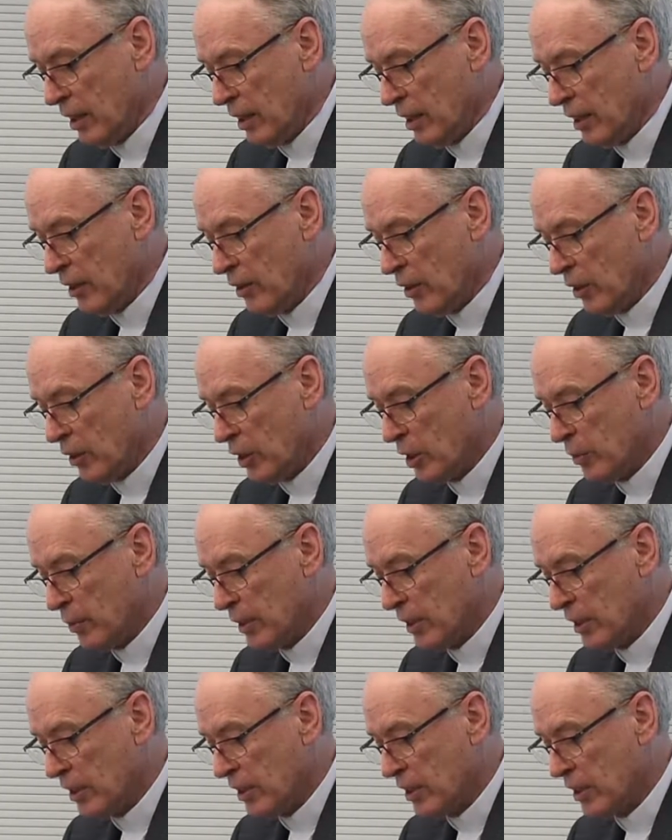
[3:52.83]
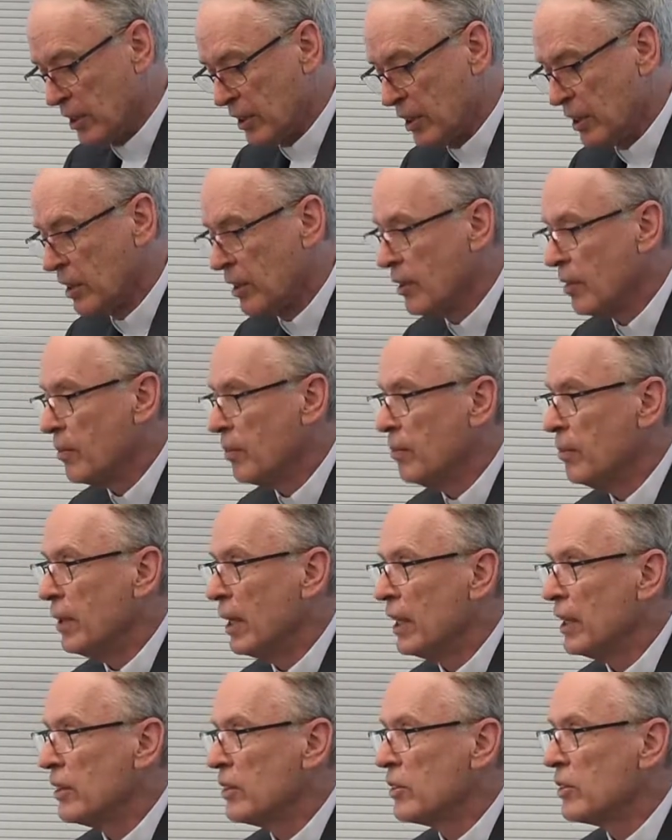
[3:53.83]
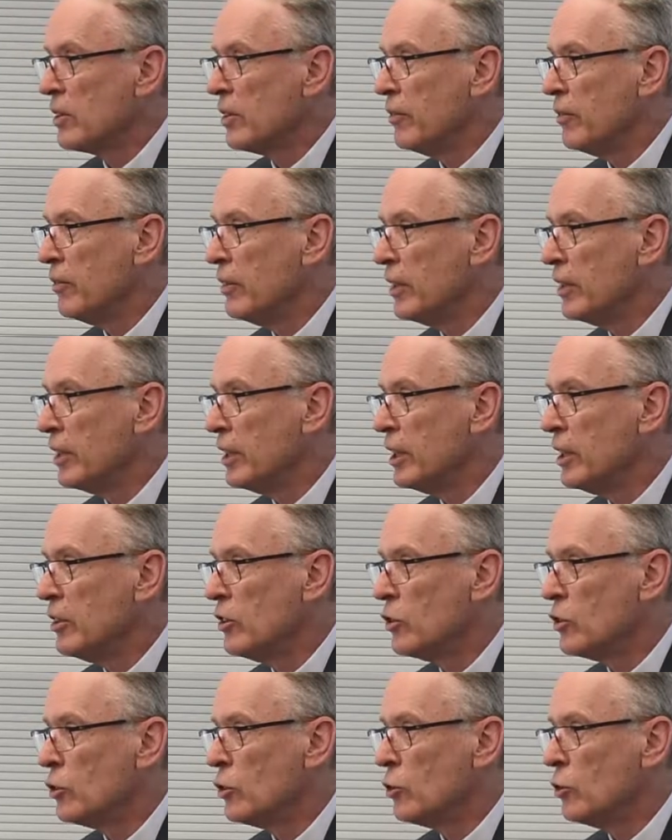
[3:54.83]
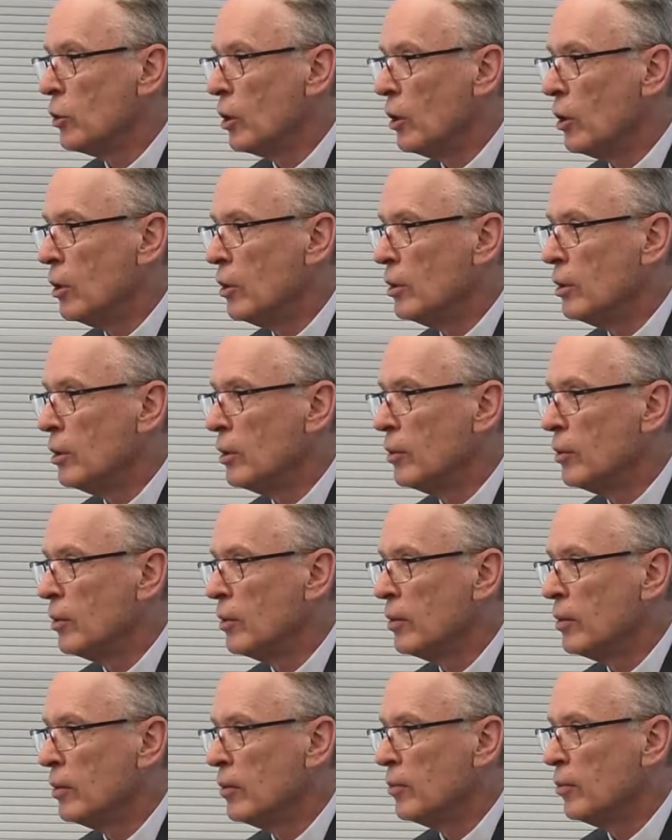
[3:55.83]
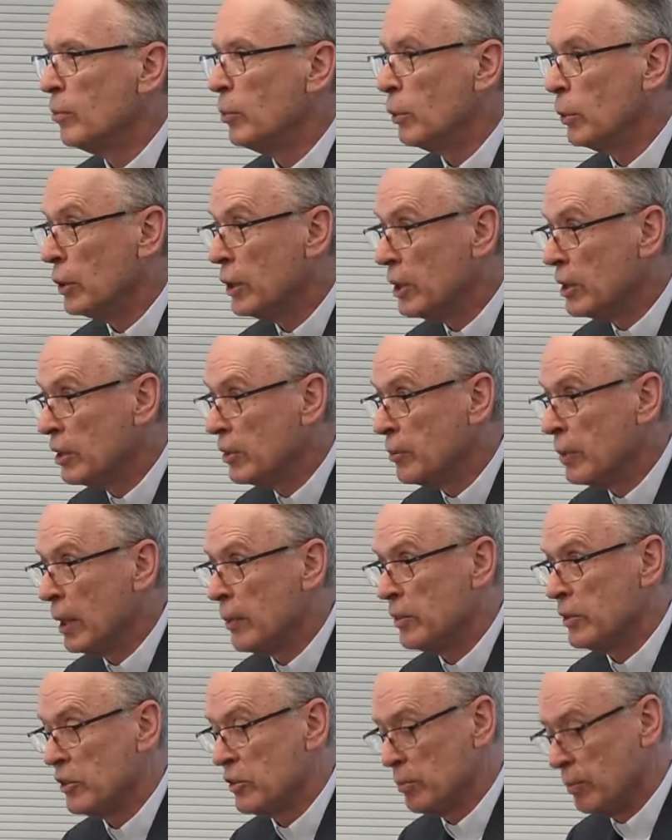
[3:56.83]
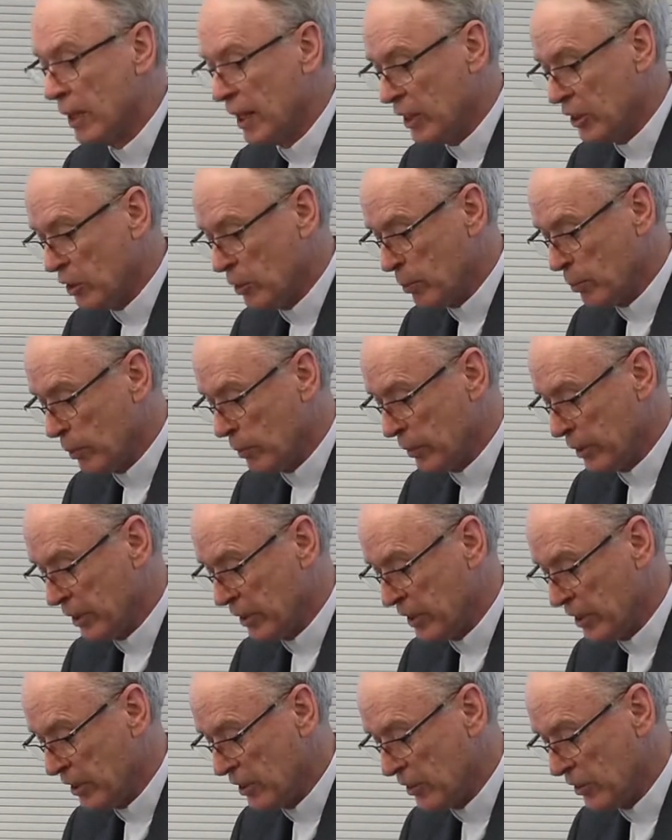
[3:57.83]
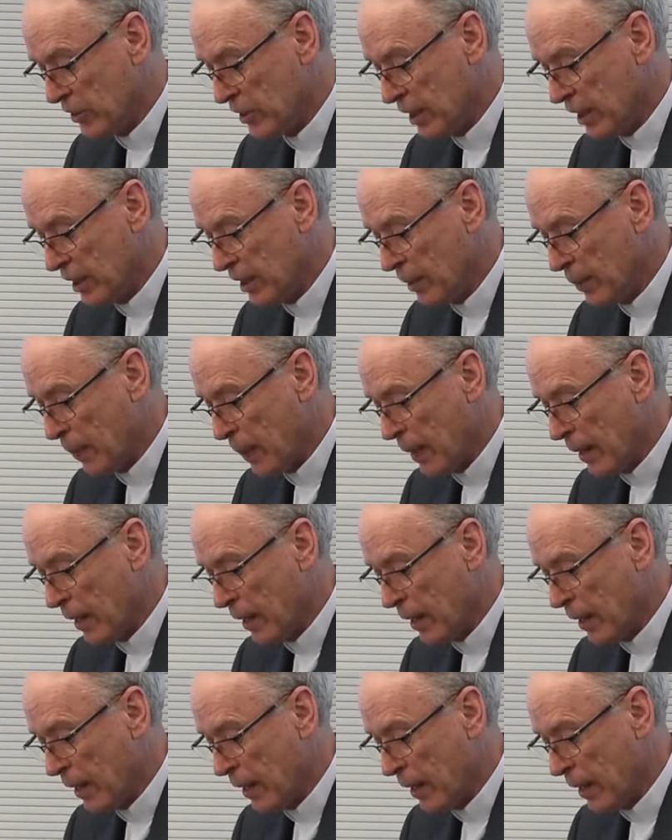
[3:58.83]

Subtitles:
The document makes a very strong point, perhaps its major point is that